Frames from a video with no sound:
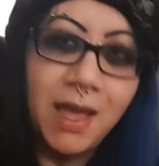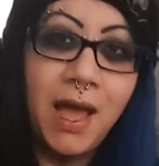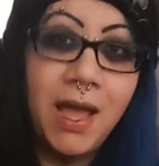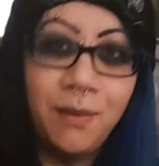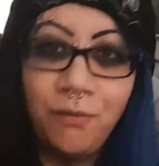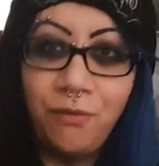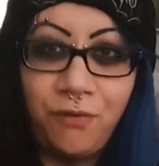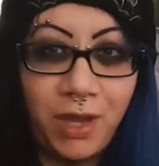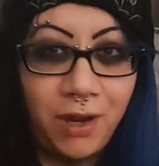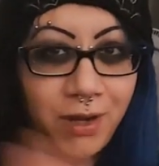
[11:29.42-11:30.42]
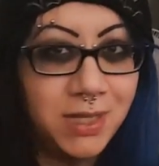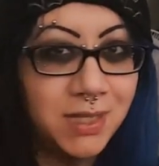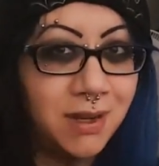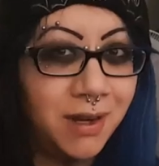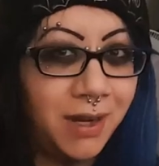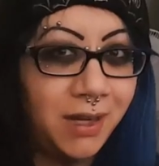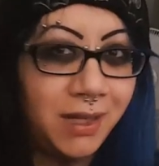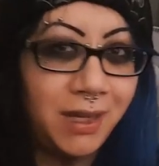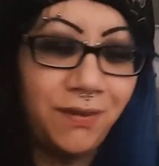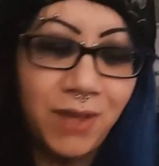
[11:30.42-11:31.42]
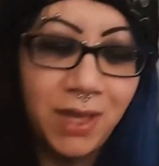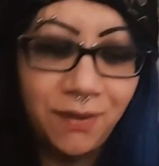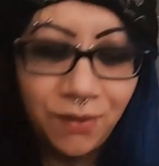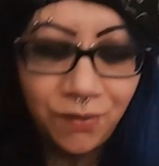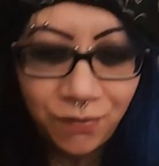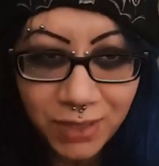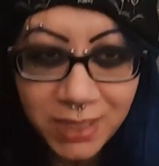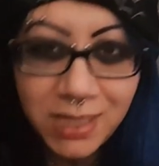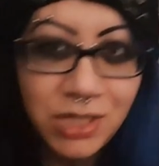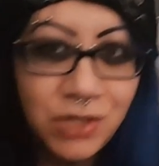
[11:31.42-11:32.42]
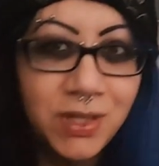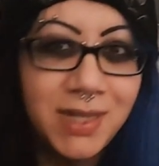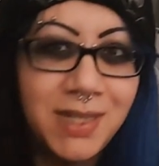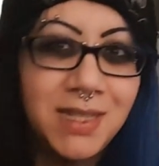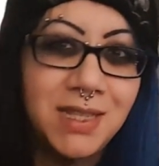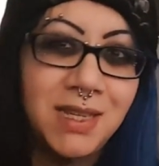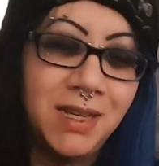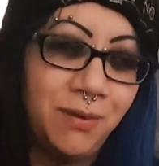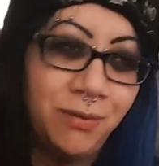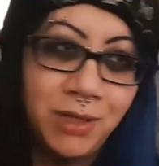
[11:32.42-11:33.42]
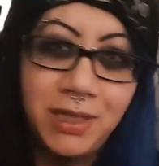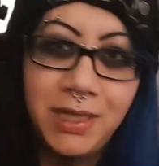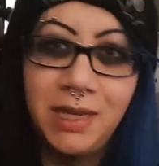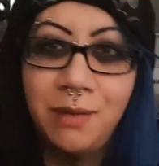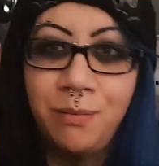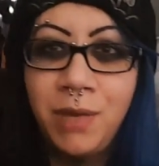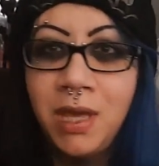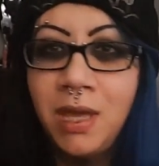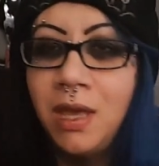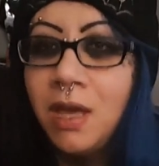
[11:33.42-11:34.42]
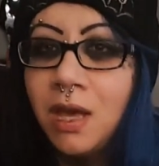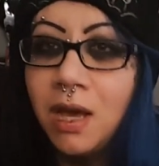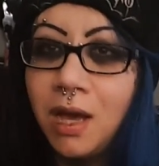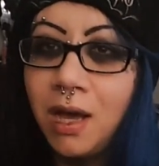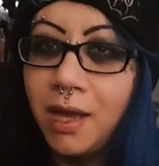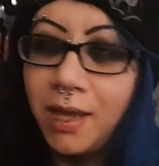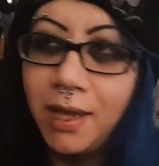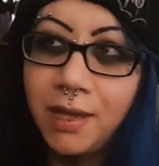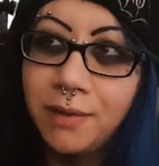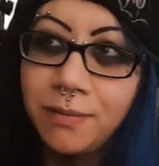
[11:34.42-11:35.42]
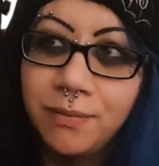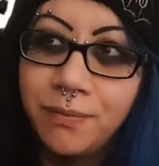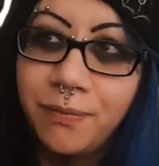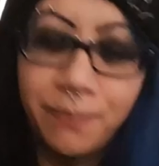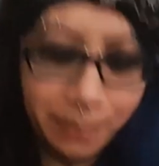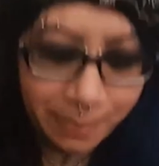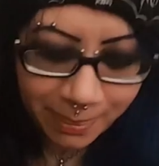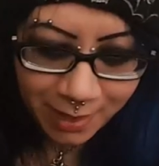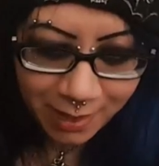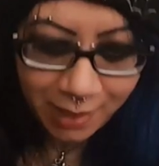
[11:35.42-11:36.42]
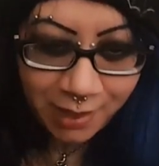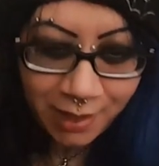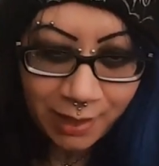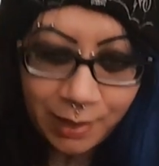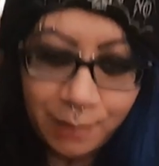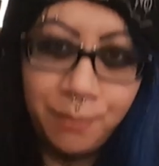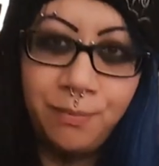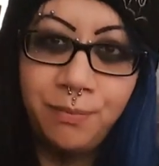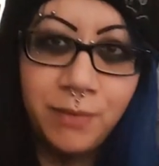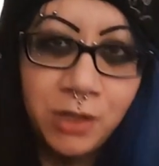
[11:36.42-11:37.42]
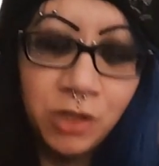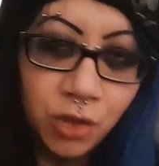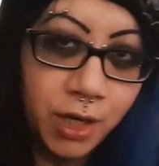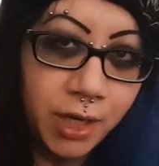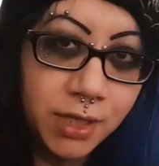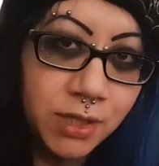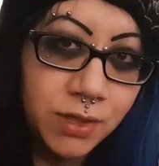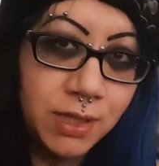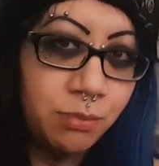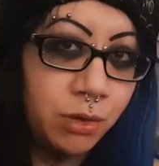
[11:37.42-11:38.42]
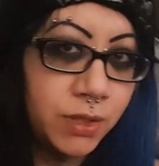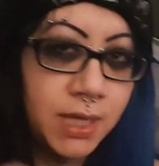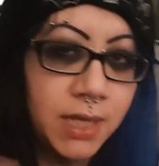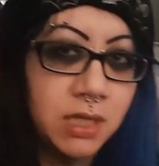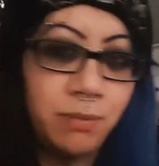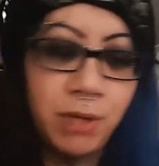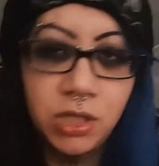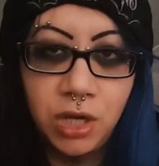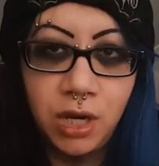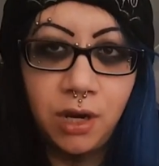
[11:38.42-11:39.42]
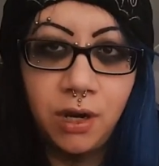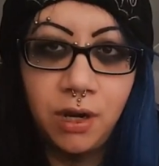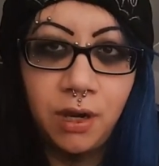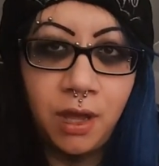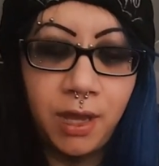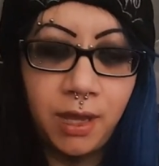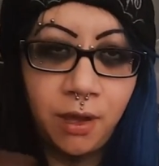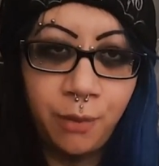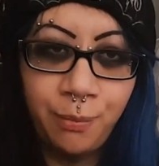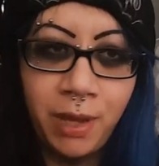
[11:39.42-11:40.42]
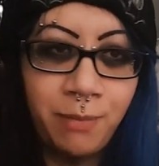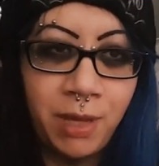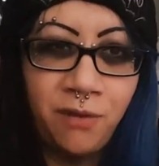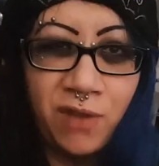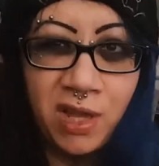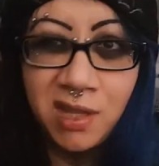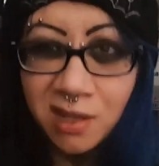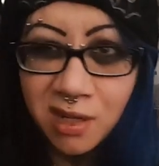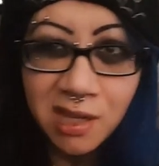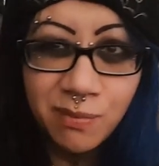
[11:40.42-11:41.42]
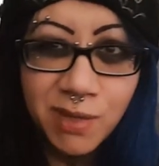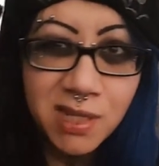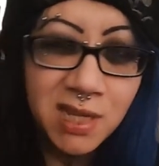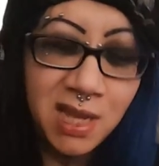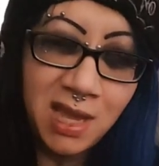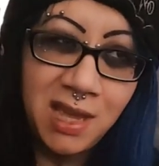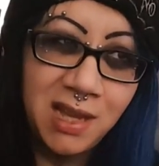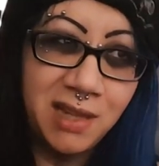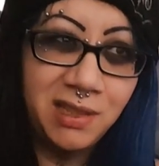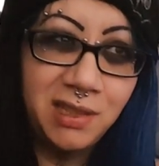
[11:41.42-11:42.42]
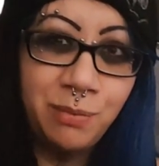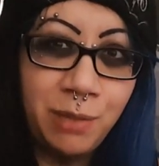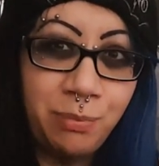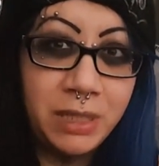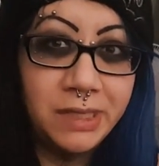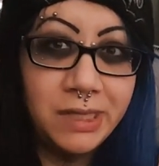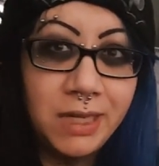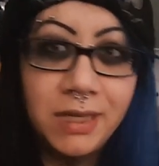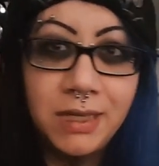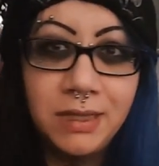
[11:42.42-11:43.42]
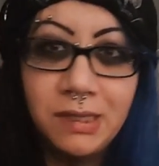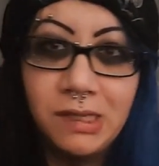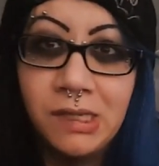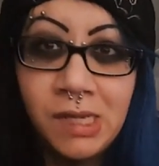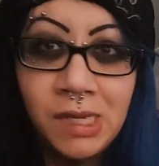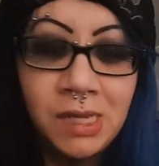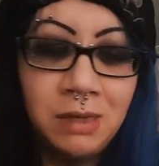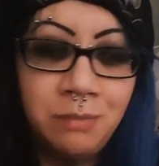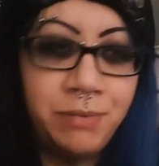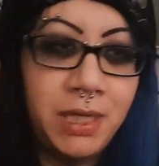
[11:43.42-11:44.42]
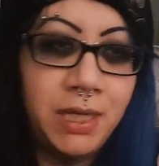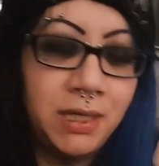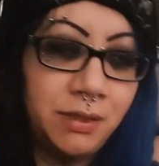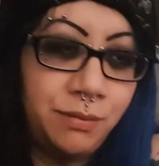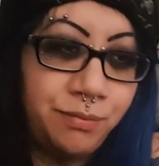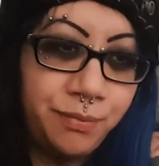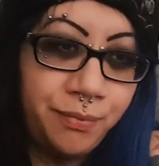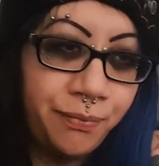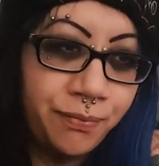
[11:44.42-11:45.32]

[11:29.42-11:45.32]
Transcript: I am very sorry if I've offended you guys. I really am. I I am trying to see both sides of the picture here. I hope I made a valid argument. Got a little bit opinionated in there. But, um,